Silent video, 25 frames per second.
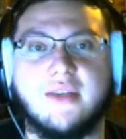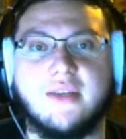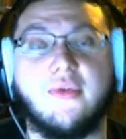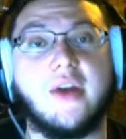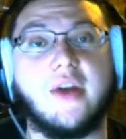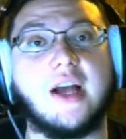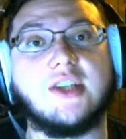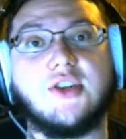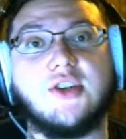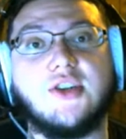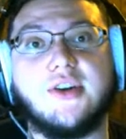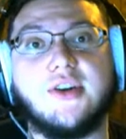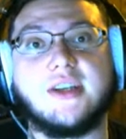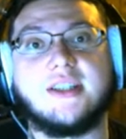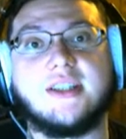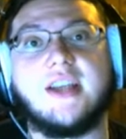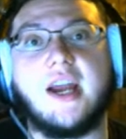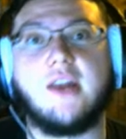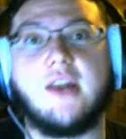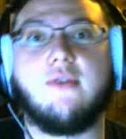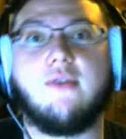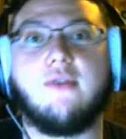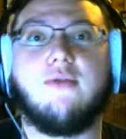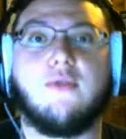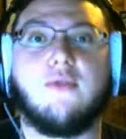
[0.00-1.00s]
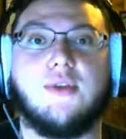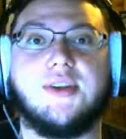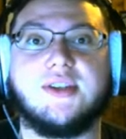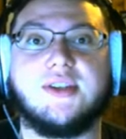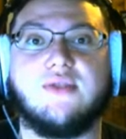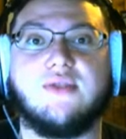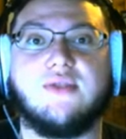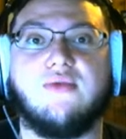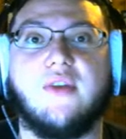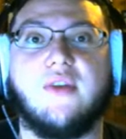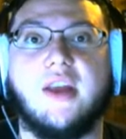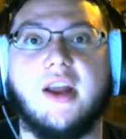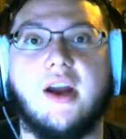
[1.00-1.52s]
If you guys are excited for
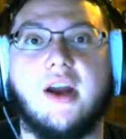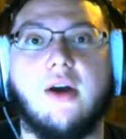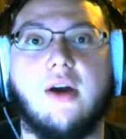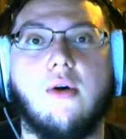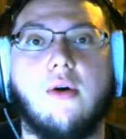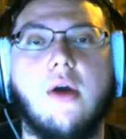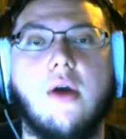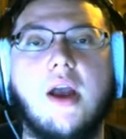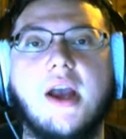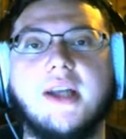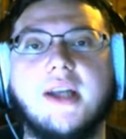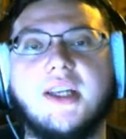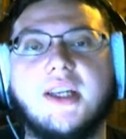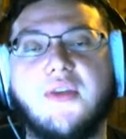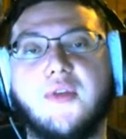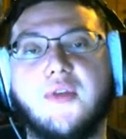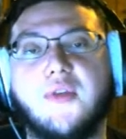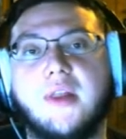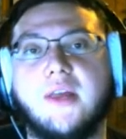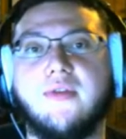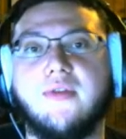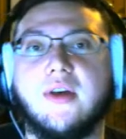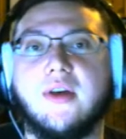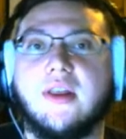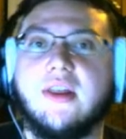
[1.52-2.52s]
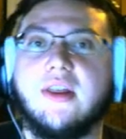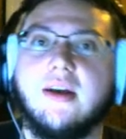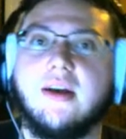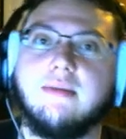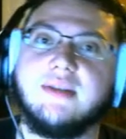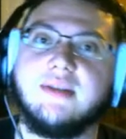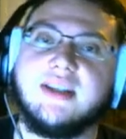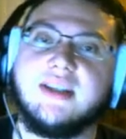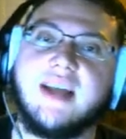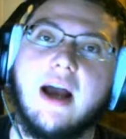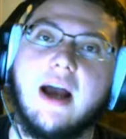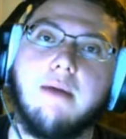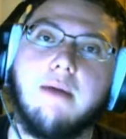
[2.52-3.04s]
this video, definitely leave a
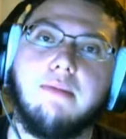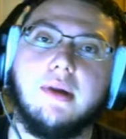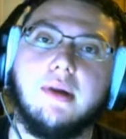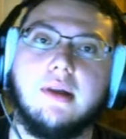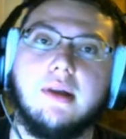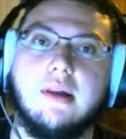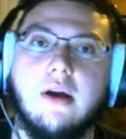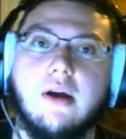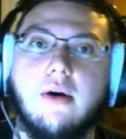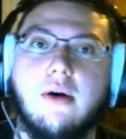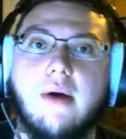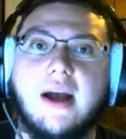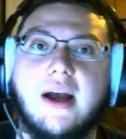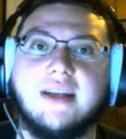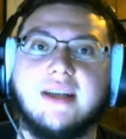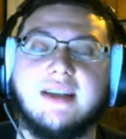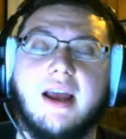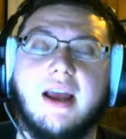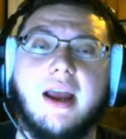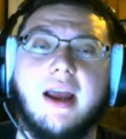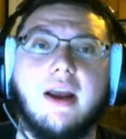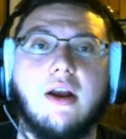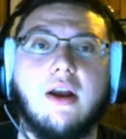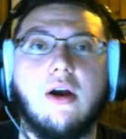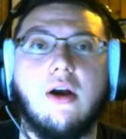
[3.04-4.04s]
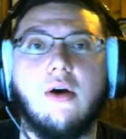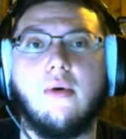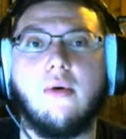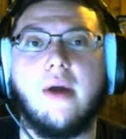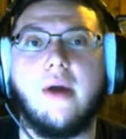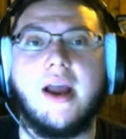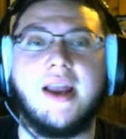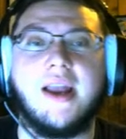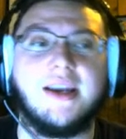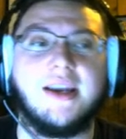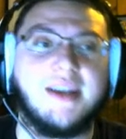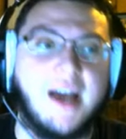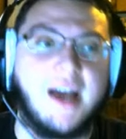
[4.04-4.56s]
thumbs down below as I go
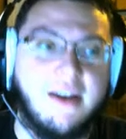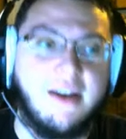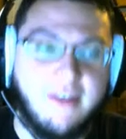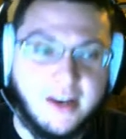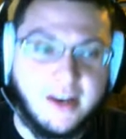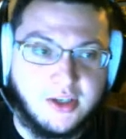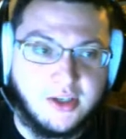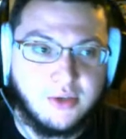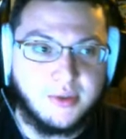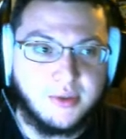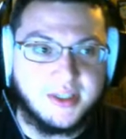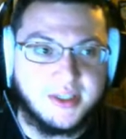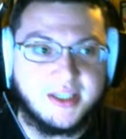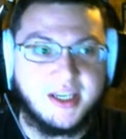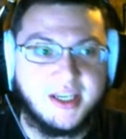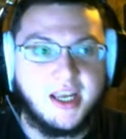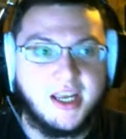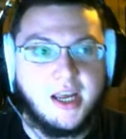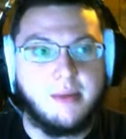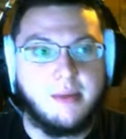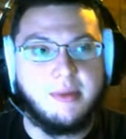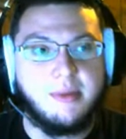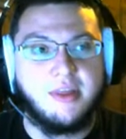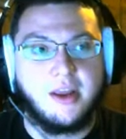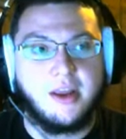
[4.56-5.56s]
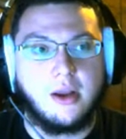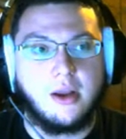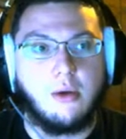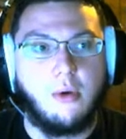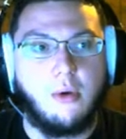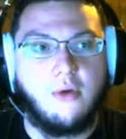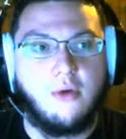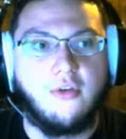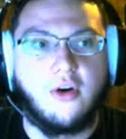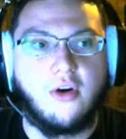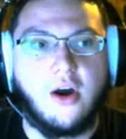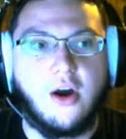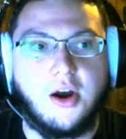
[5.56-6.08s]
and dive into his team and then go
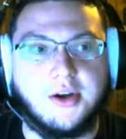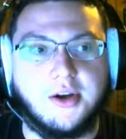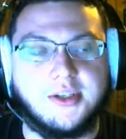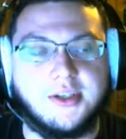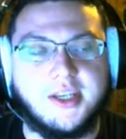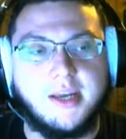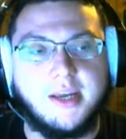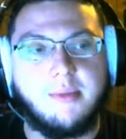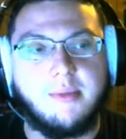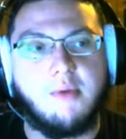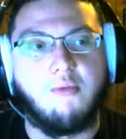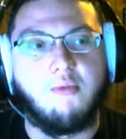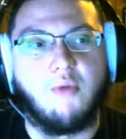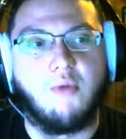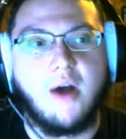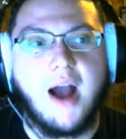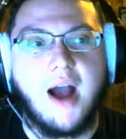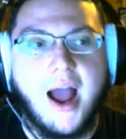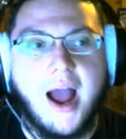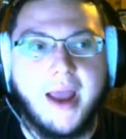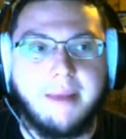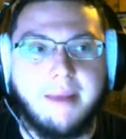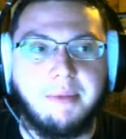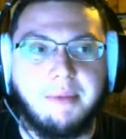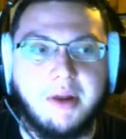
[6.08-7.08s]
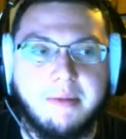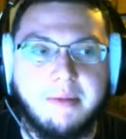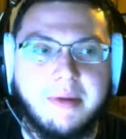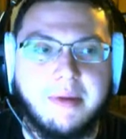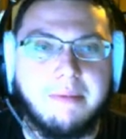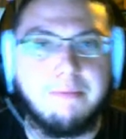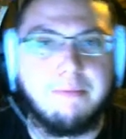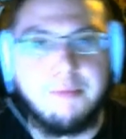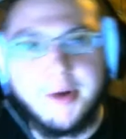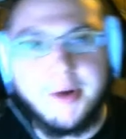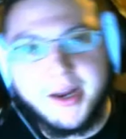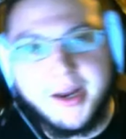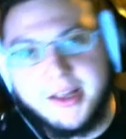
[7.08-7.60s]
over our team and what I am going to be
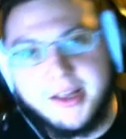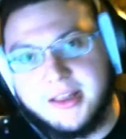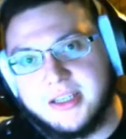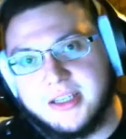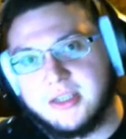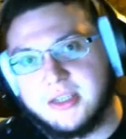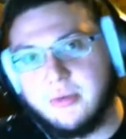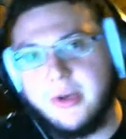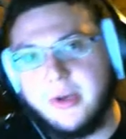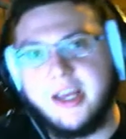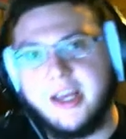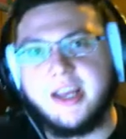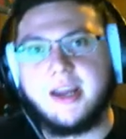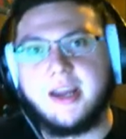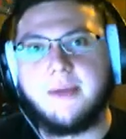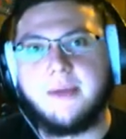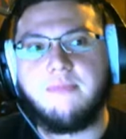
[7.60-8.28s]
bringing this week.